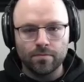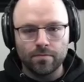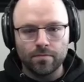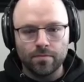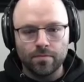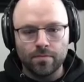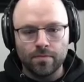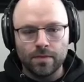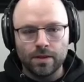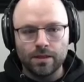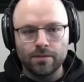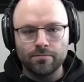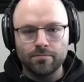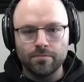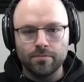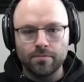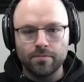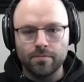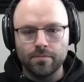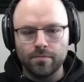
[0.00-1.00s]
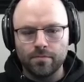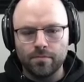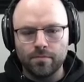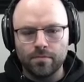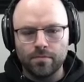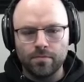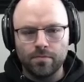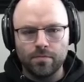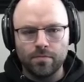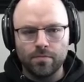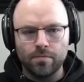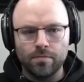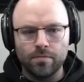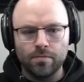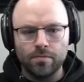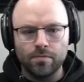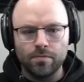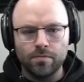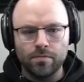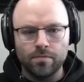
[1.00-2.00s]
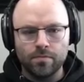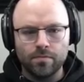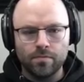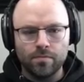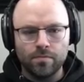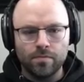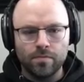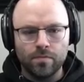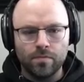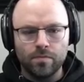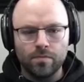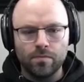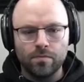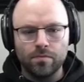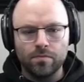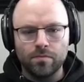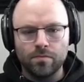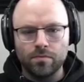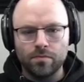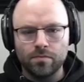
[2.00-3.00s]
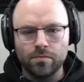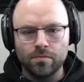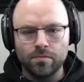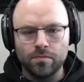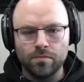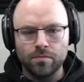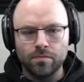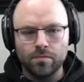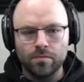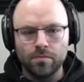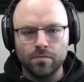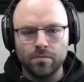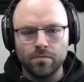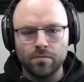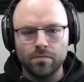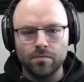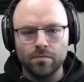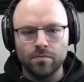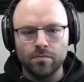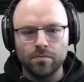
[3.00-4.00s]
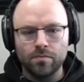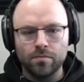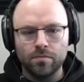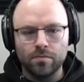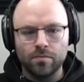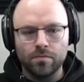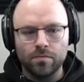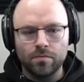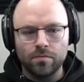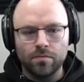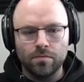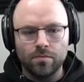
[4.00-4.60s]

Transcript: Nobody speaks.